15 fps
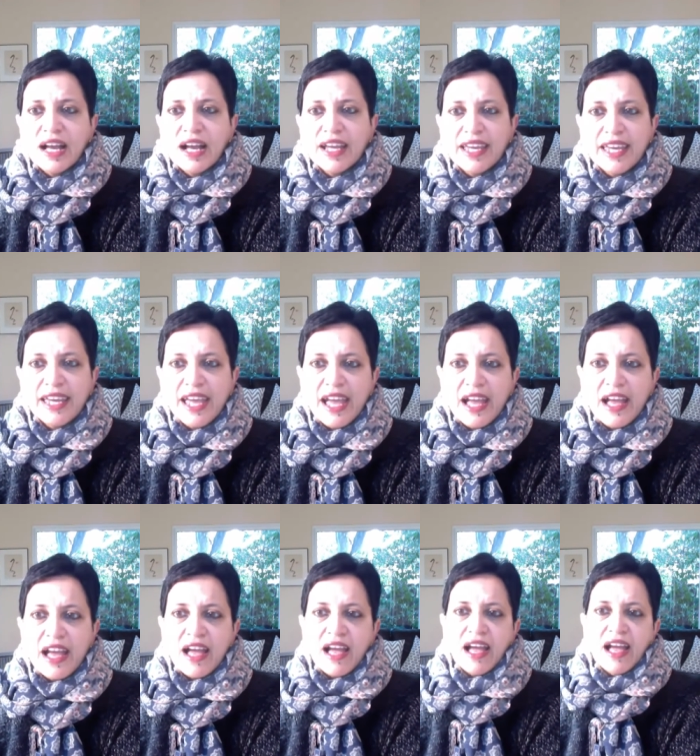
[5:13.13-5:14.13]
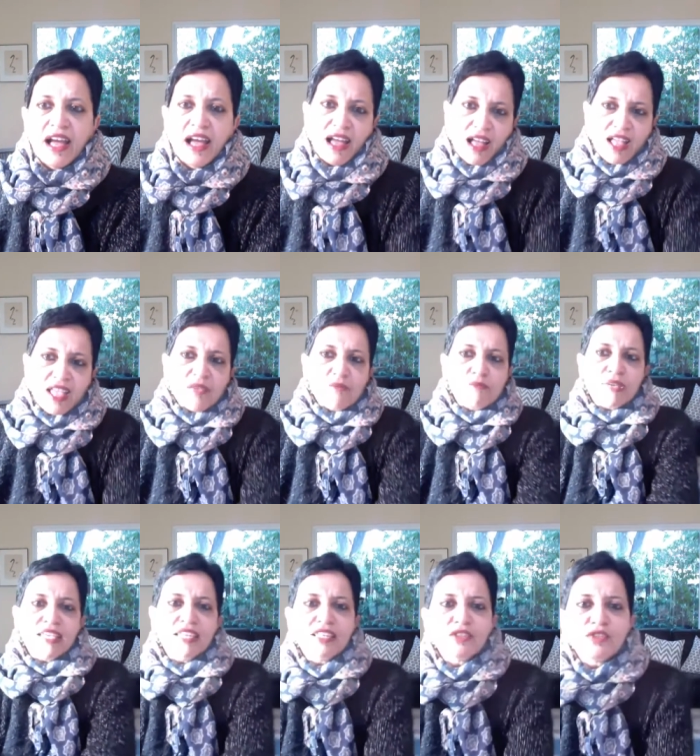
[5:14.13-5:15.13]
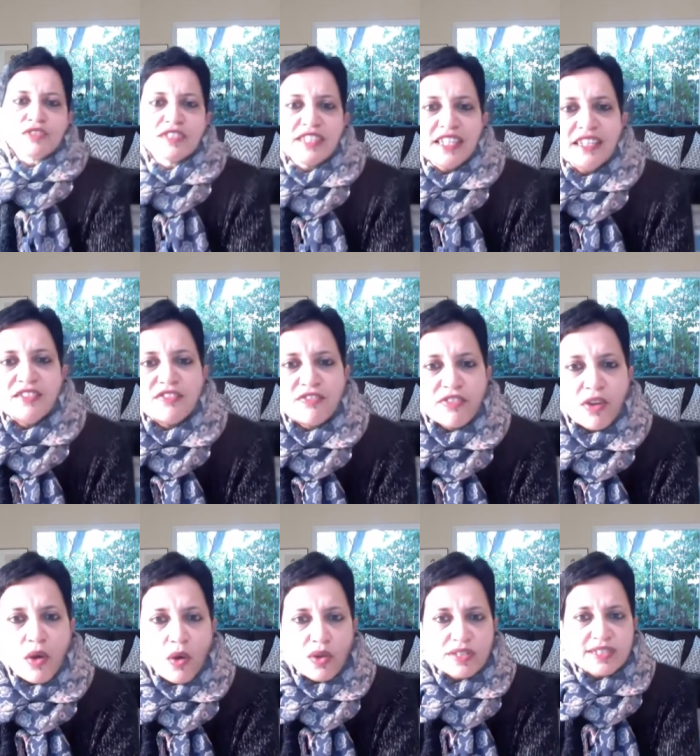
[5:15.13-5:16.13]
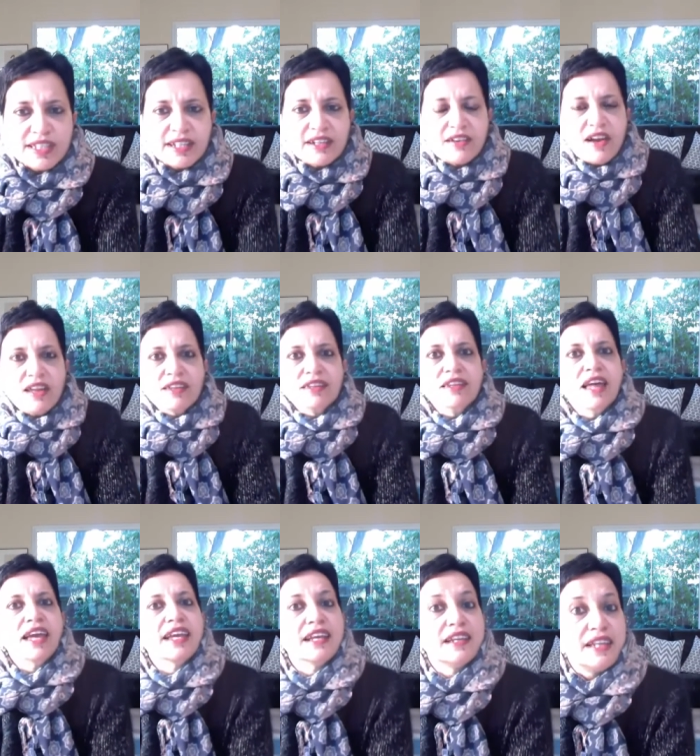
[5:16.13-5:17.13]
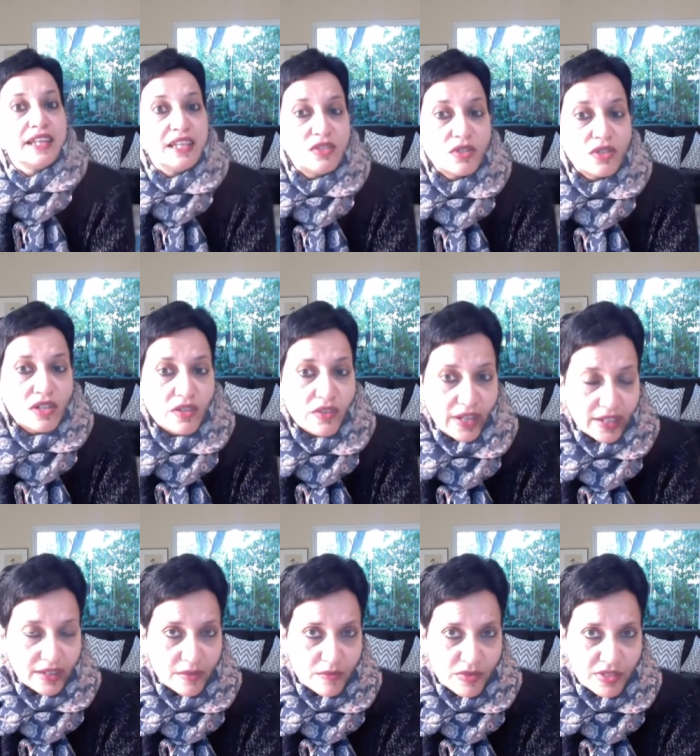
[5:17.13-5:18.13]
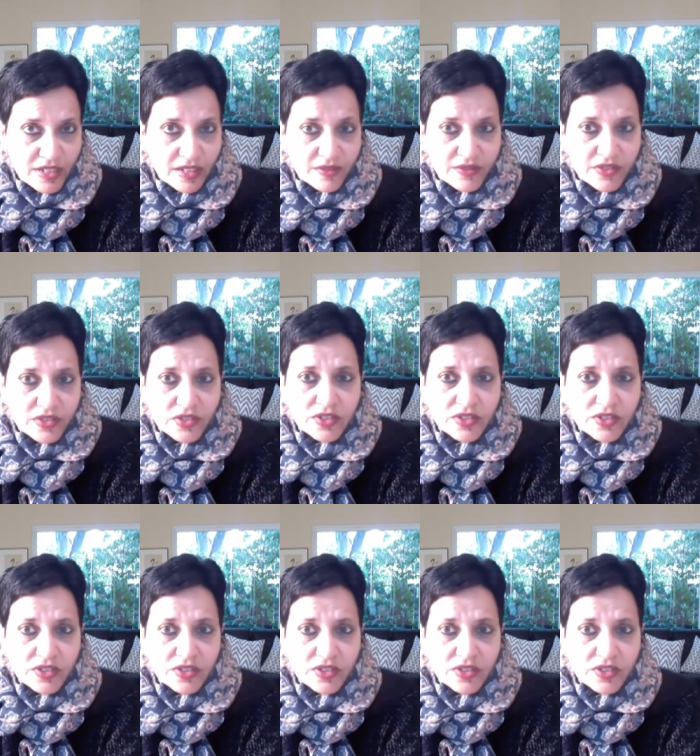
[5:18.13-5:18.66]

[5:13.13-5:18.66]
I am beginning to see the flaws that are unlikely to correct themselves.